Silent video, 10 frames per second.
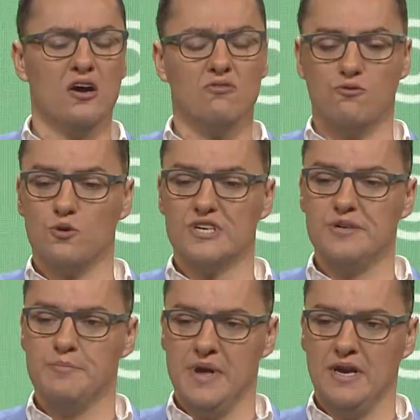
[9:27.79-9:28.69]
40
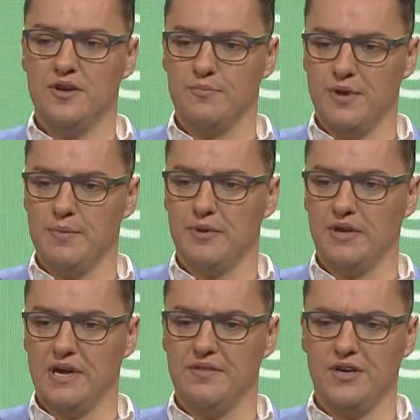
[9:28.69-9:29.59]
million people
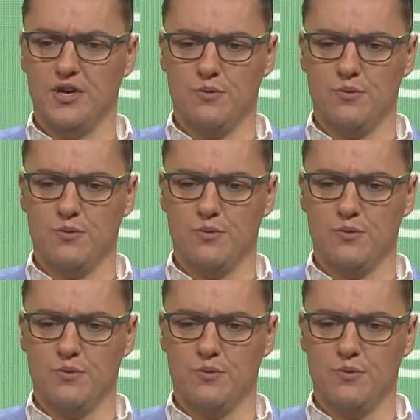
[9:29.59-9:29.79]
in the